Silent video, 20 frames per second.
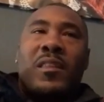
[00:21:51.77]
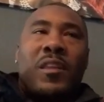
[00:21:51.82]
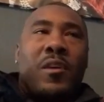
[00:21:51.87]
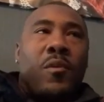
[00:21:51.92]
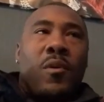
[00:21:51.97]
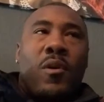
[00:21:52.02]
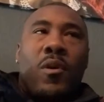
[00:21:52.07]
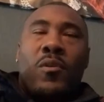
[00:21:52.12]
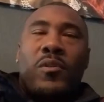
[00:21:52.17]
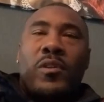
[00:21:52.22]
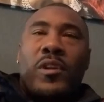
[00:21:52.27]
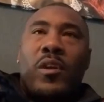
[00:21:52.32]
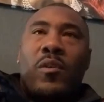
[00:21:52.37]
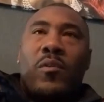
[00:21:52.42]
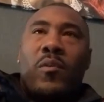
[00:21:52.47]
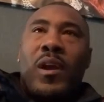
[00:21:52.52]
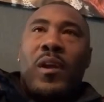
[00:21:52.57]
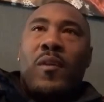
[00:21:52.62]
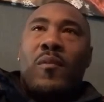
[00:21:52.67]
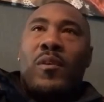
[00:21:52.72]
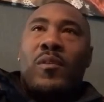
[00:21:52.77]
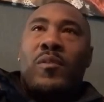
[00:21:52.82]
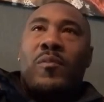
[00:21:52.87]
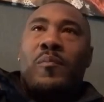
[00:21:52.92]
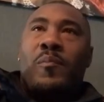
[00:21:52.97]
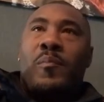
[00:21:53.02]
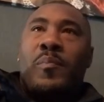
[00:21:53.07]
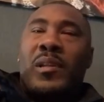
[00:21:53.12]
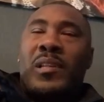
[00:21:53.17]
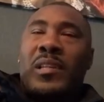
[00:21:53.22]
They were on their way with
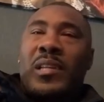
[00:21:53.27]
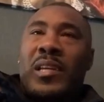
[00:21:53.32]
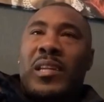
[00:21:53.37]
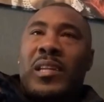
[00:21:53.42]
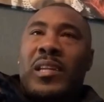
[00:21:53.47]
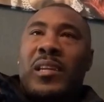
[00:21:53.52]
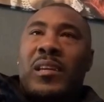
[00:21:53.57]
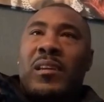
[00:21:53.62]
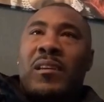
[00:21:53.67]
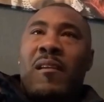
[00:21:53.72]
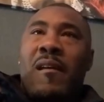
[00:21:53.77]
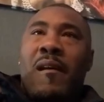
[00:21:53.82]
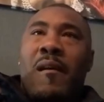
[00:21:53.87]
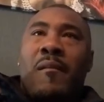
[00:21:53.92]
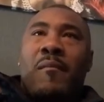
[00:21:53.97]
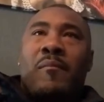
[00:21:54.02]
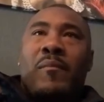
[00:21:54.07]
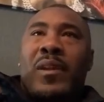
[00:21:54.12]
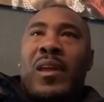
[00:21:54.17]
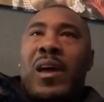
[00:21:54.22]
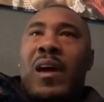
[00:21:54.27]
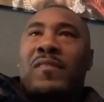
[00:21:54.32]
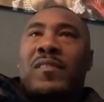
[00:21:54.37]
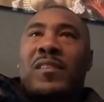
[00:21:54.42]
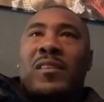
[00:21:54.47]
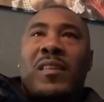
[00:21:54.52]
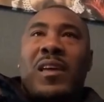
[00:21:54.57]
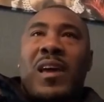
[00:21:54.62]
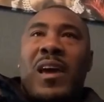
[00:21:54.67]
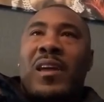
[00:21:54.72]
Pelini, but
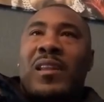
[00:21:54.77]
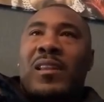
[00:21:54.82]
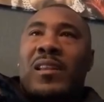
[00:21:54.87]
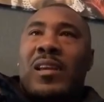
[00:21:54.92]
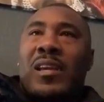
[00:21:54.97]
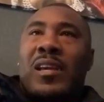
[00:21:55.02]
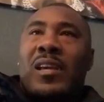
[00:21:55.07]
after that,